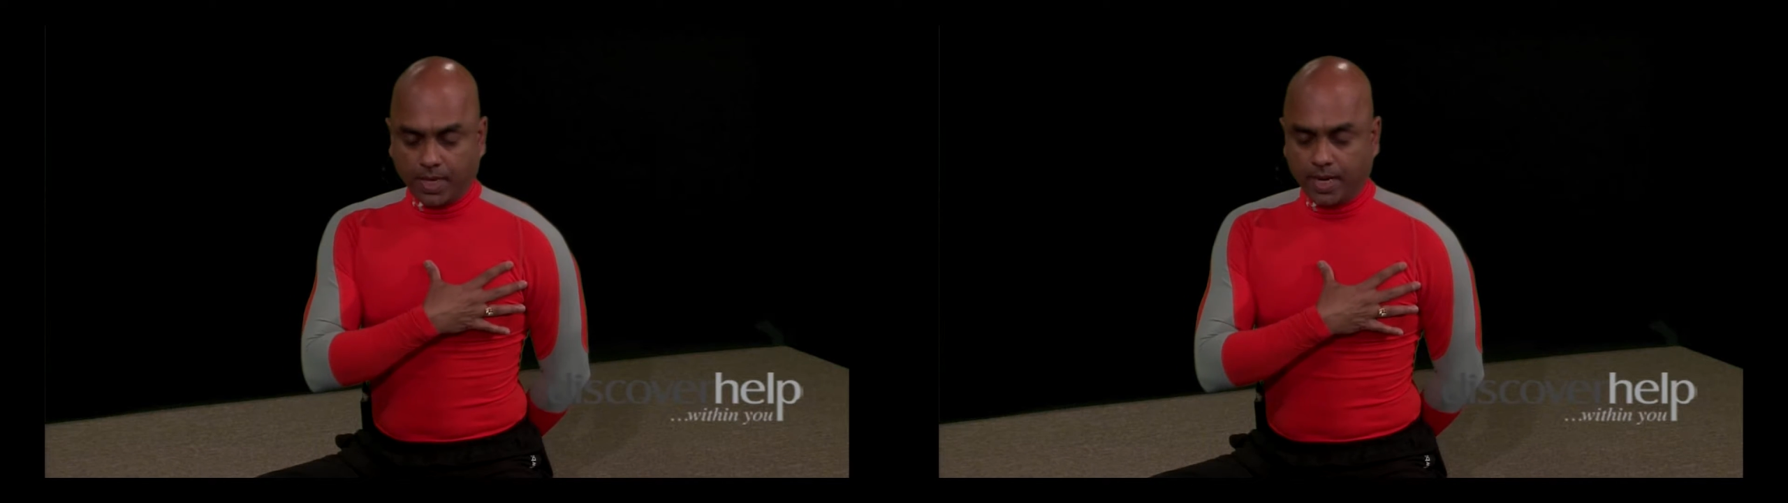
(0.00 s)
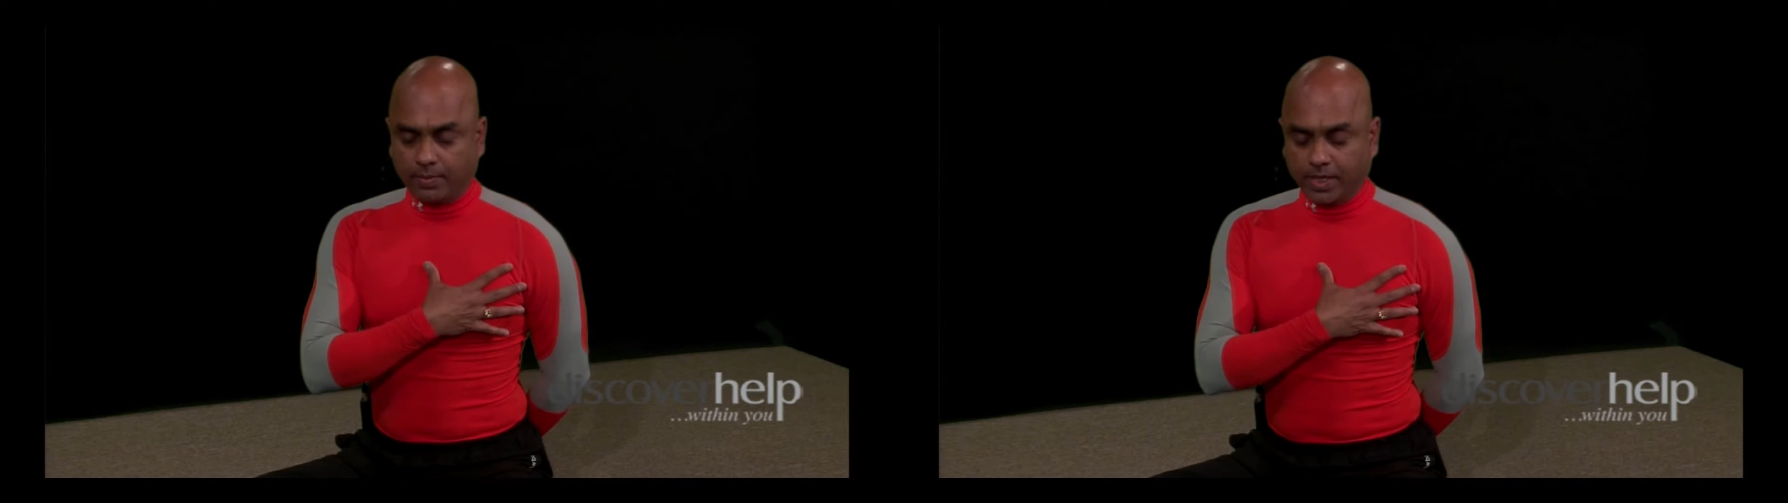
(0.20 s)

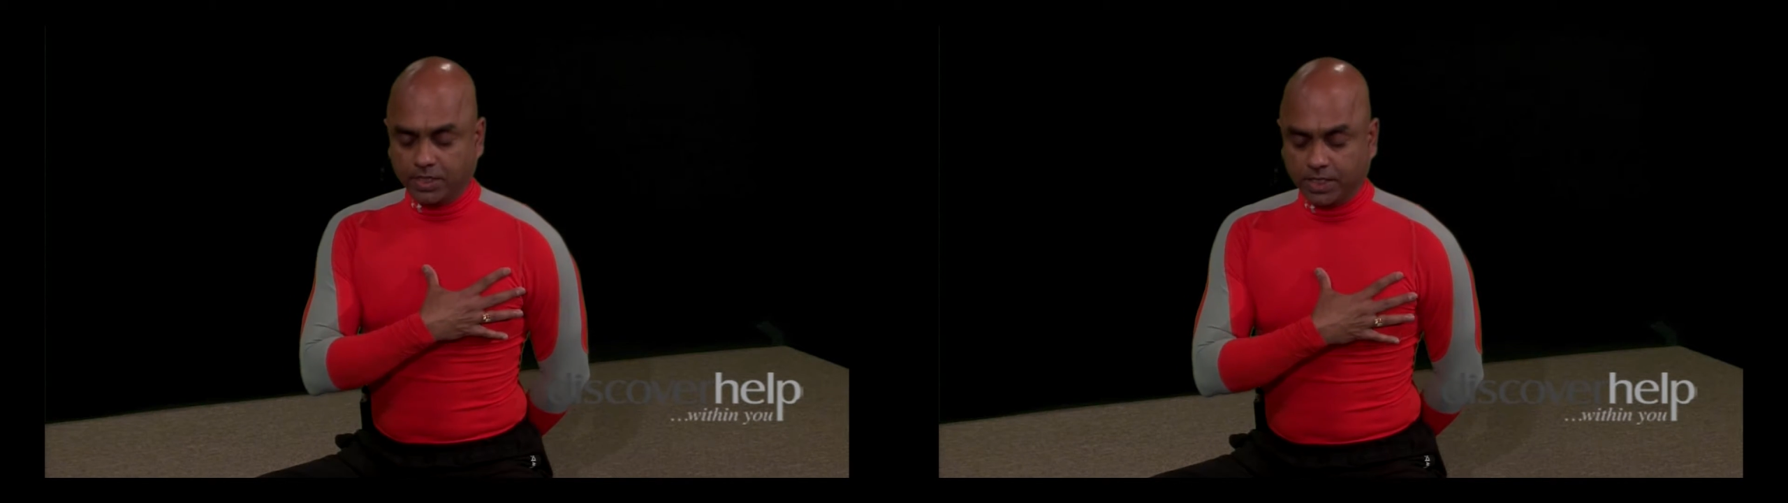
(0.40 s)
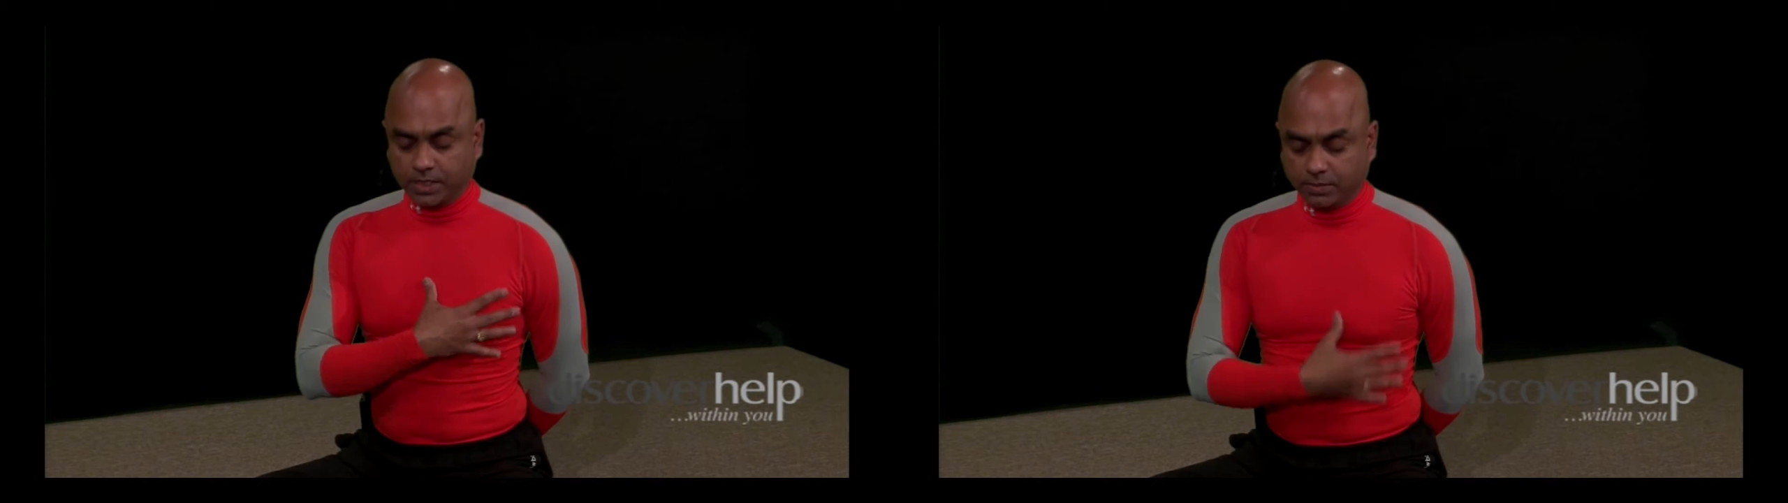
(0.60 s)
and my
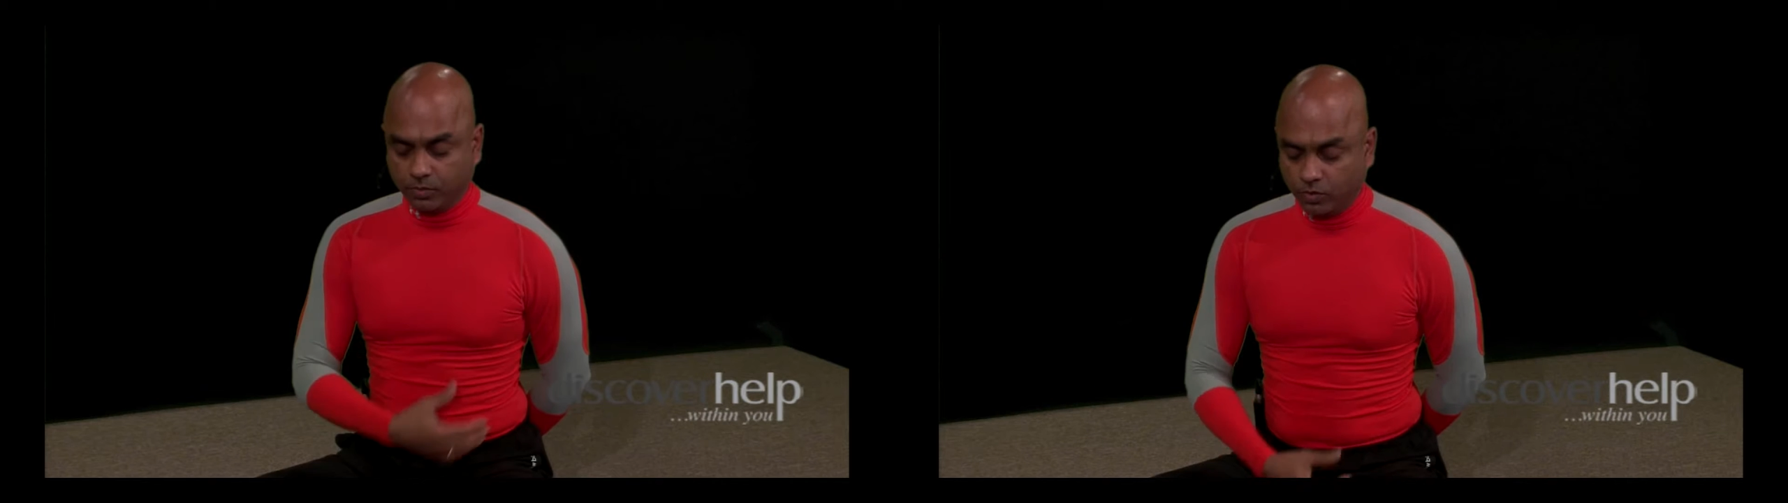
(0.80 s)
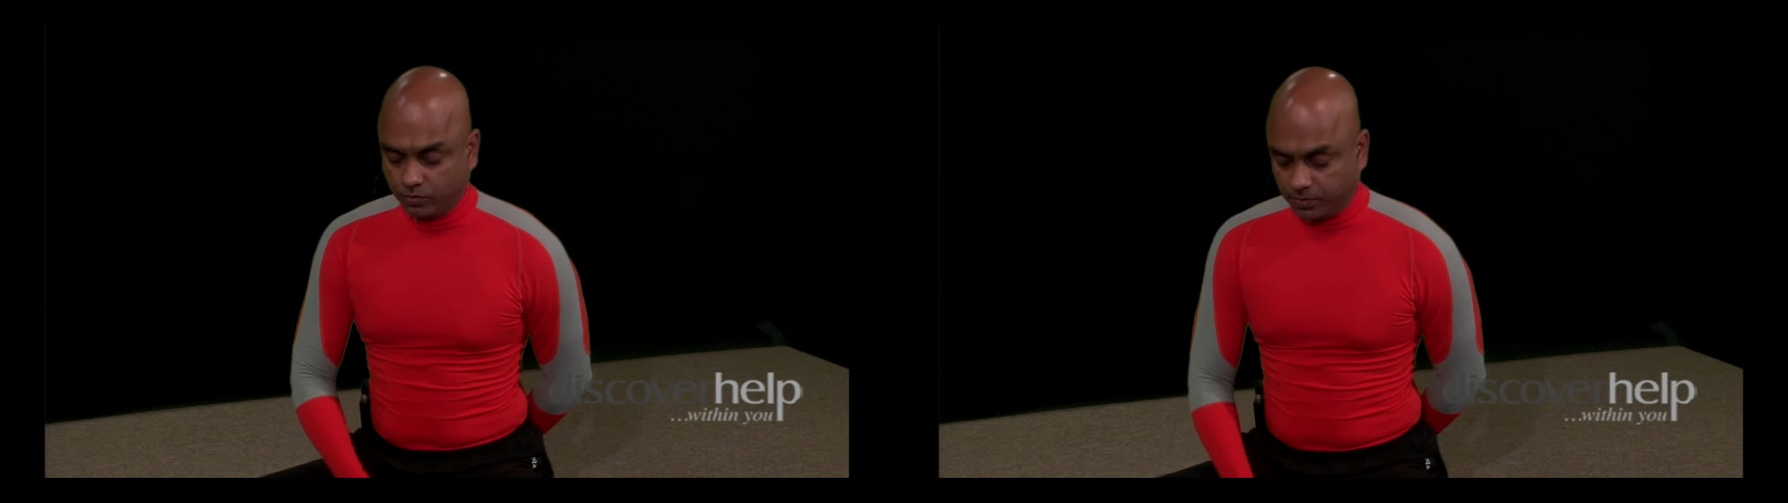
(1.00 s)
chest
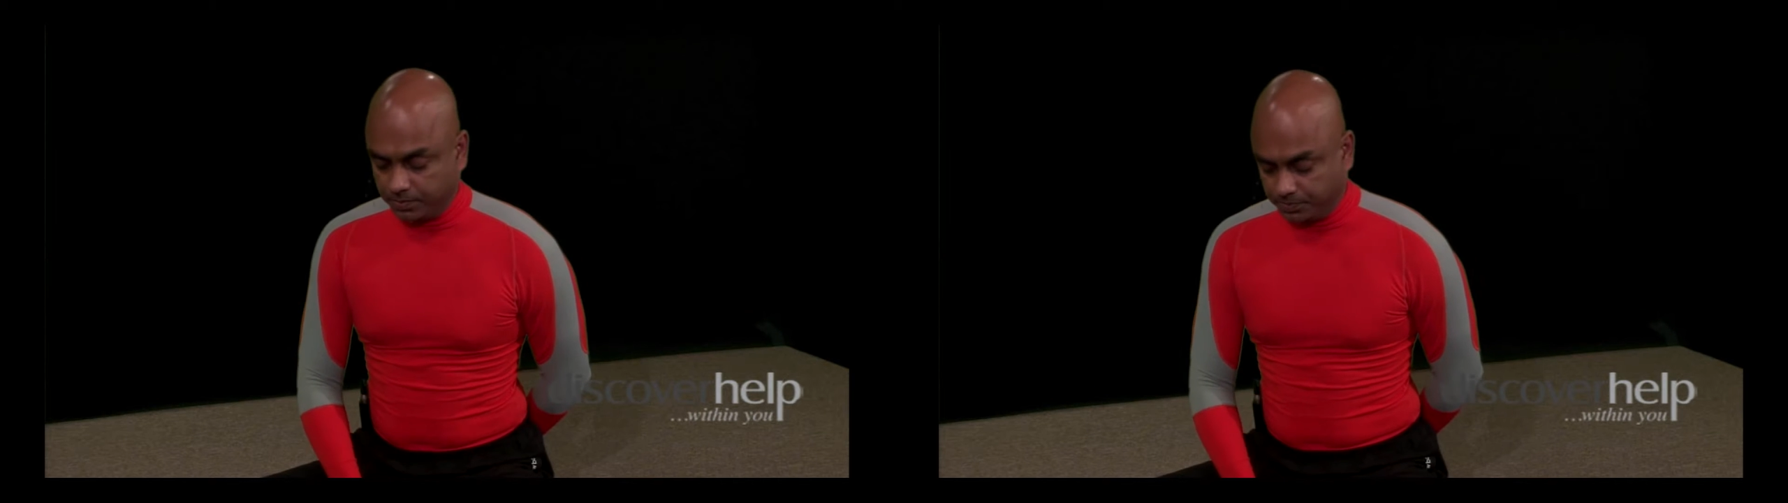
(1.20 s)
move.